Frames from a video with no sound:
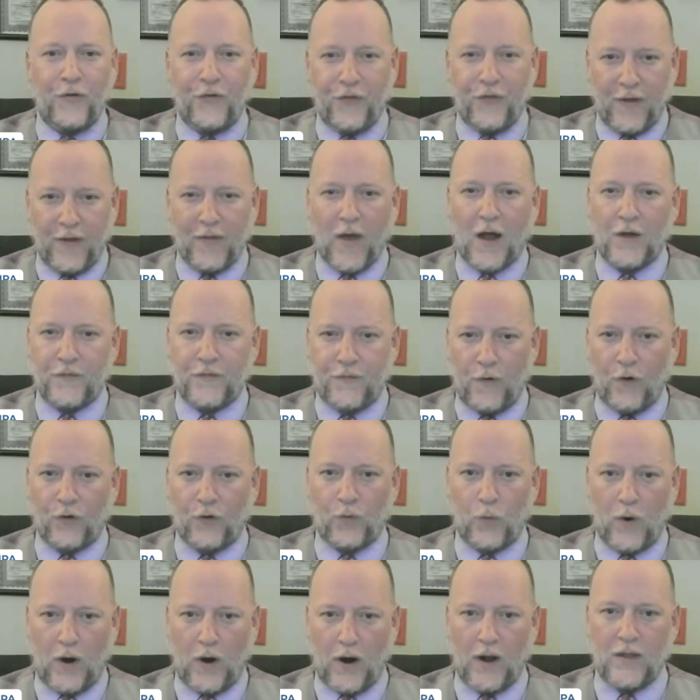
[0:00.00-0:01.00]
as you see a lot of
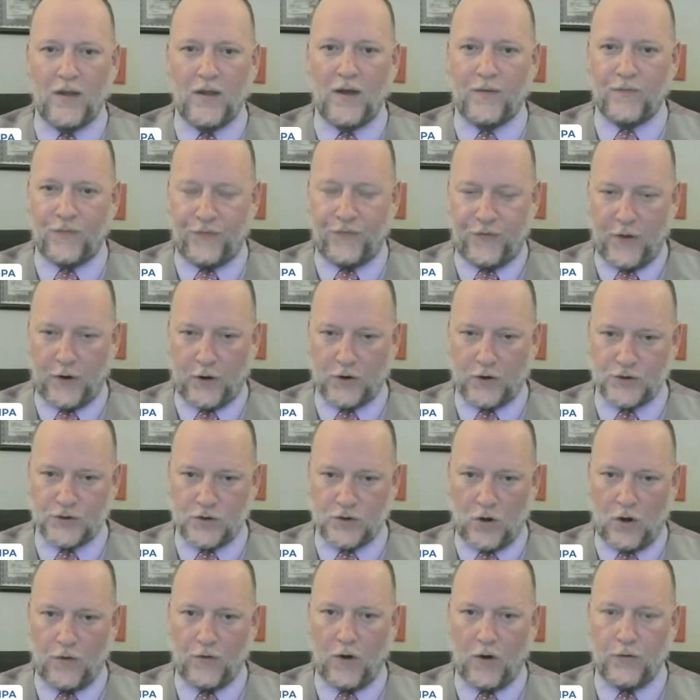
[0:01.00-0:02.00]
folks wearing the
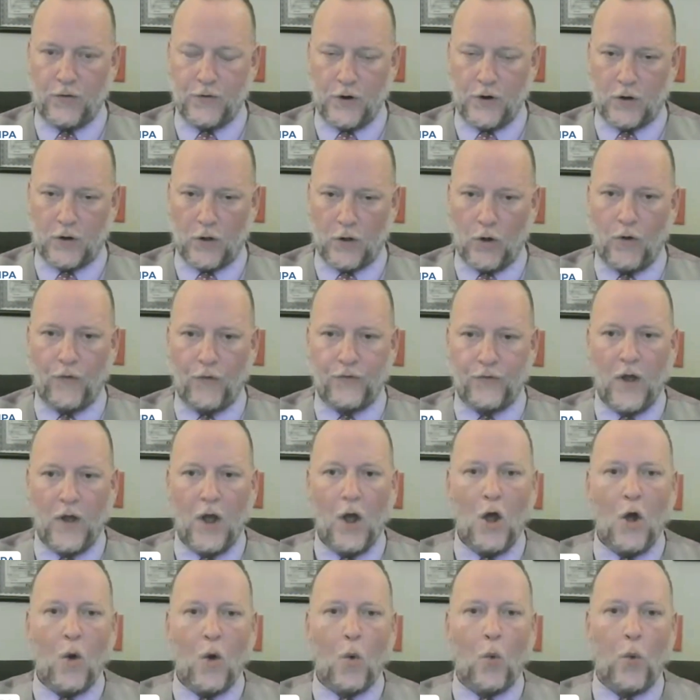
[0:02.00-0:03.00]
stickers on their clothes.
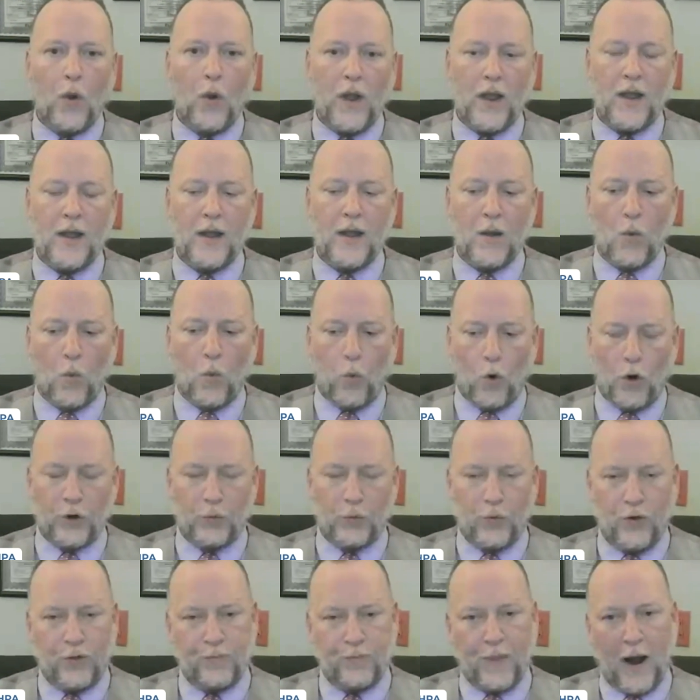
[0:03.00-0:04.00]
We
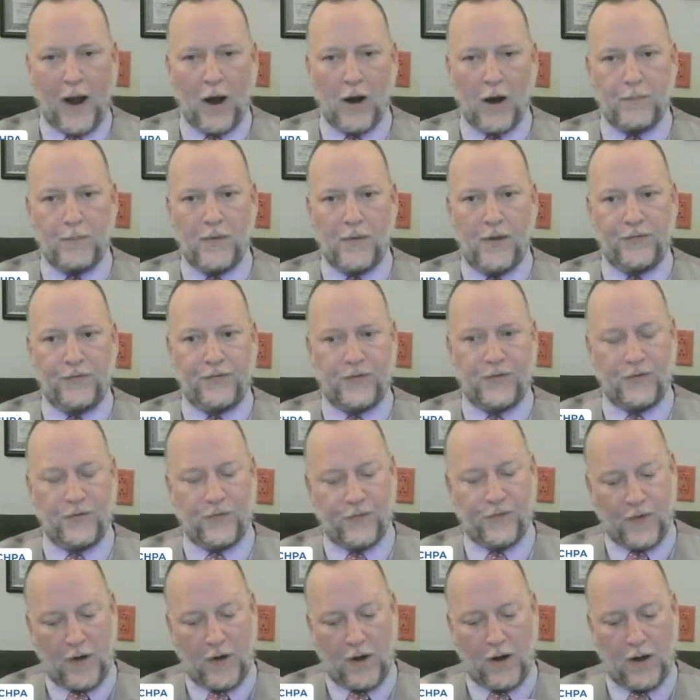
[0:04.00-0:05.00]
worked with Parabit
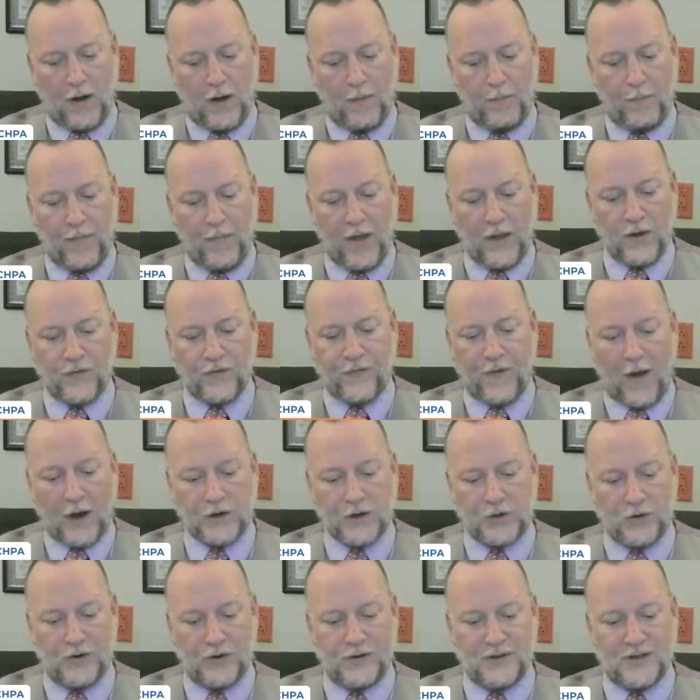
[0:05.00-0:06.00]
to
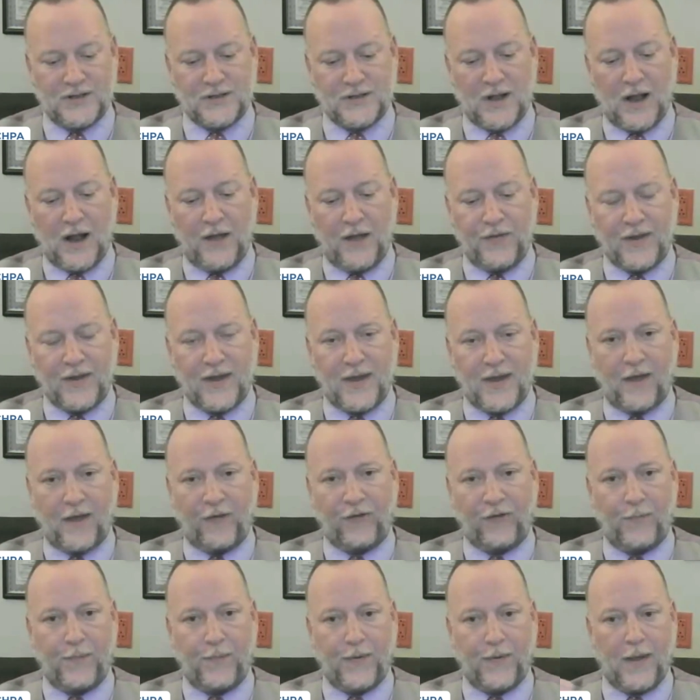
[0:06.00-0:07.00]
manufacture and design the
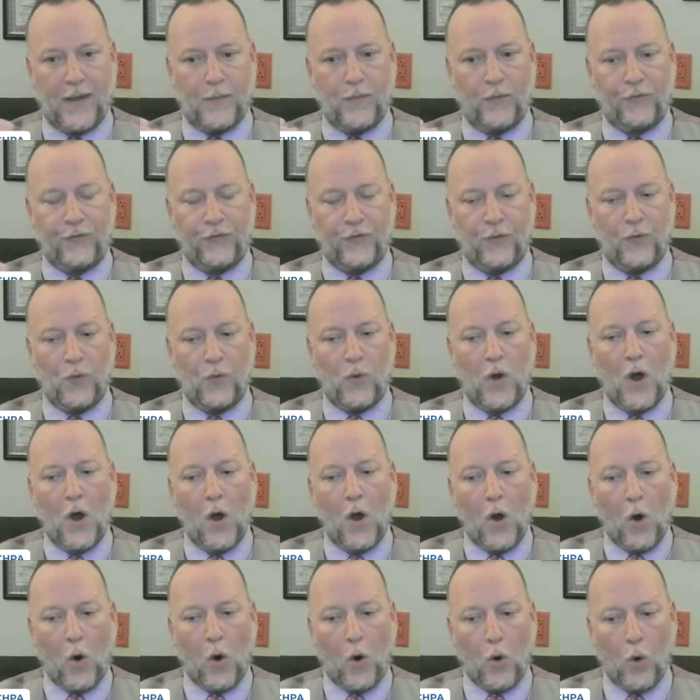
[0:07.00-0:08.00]
kiosk to be able to
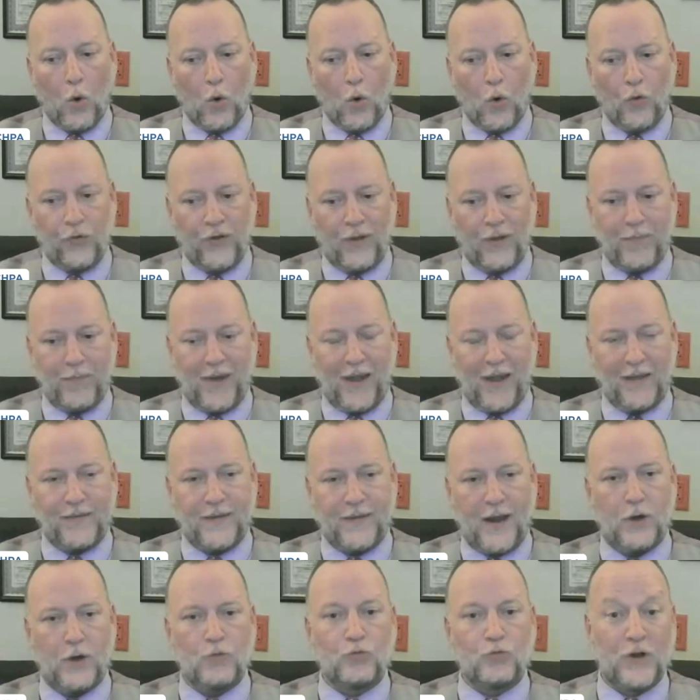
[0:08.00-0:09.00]
hold and
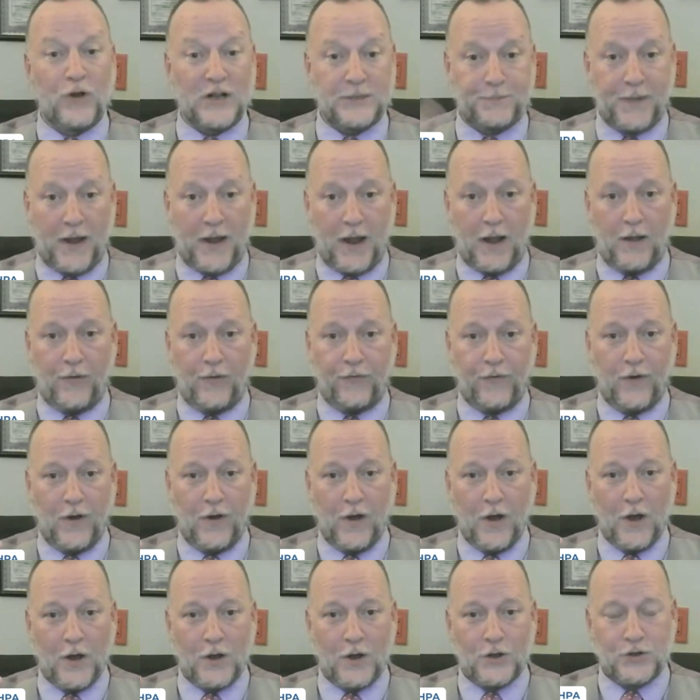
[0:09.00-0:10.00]
maintain wristbands.
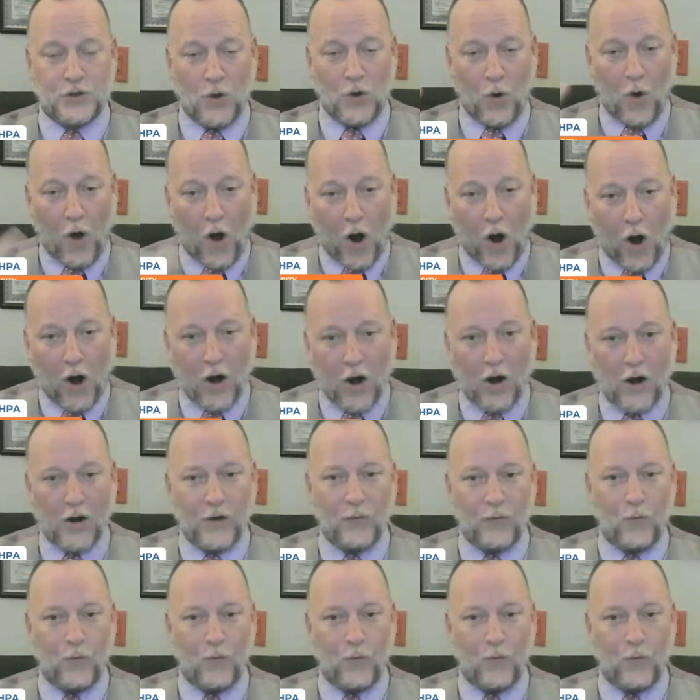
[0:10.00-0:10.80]
So